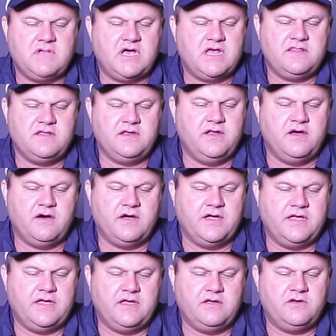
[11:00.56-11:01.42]
other
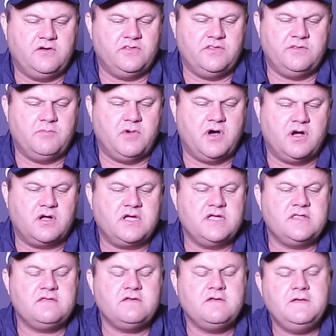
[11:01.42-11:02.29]
die on the
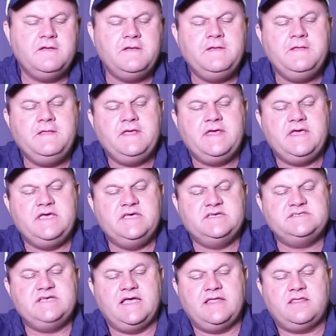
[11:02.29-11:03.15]
market
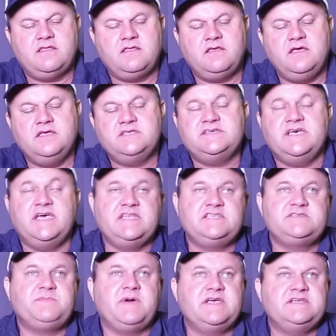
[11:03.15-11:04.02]
is that it's
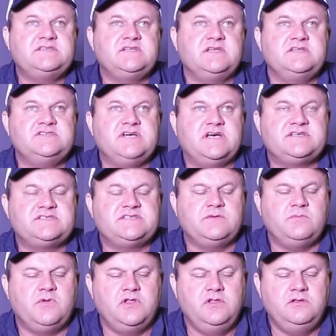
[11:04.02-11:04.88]
headspace
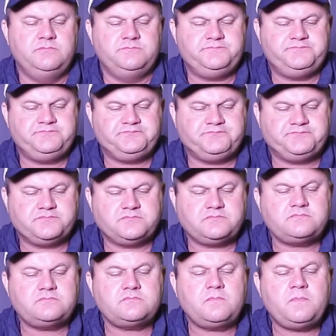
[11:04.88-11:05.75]
adjustable,
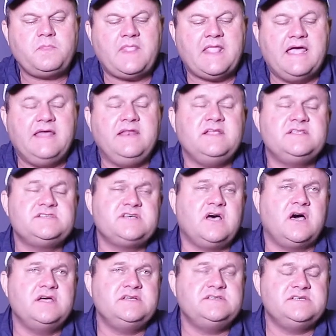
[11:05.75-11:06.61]
and it
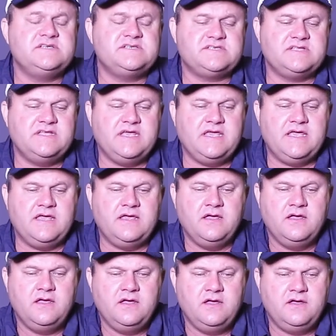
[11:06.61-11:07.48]
sizes the
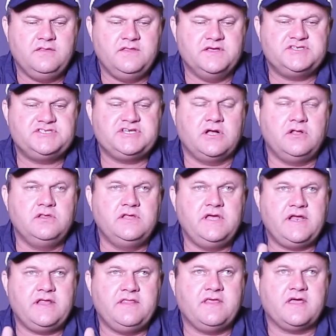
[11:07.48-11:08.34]

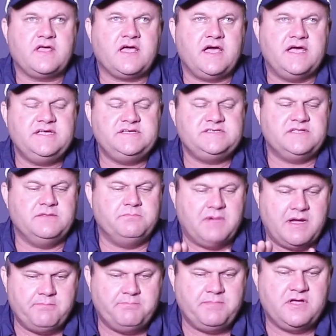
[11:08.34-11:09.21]
shoulder and the case, the
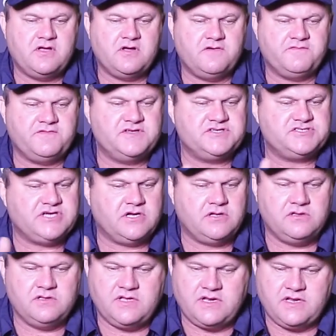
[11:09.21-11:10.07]
bumping of the
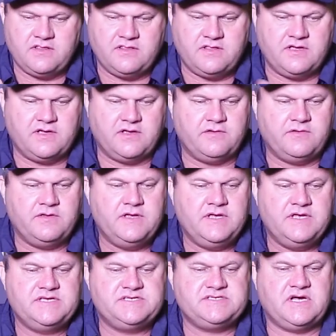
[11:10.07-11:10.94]
shoulder and the
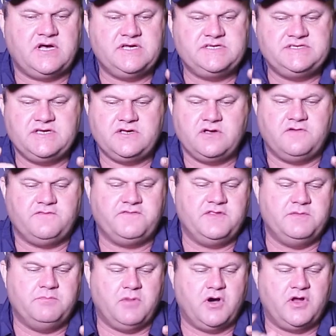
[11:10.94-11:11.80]
sizing
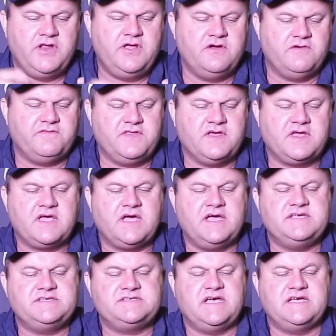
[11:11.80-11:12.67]
of the body of the
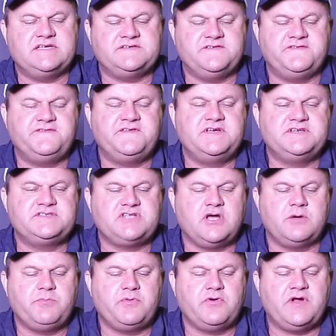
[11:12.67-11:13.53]
case as a first
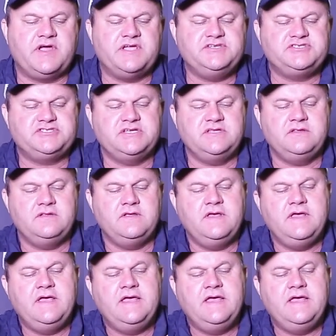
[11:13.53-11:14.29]
operation,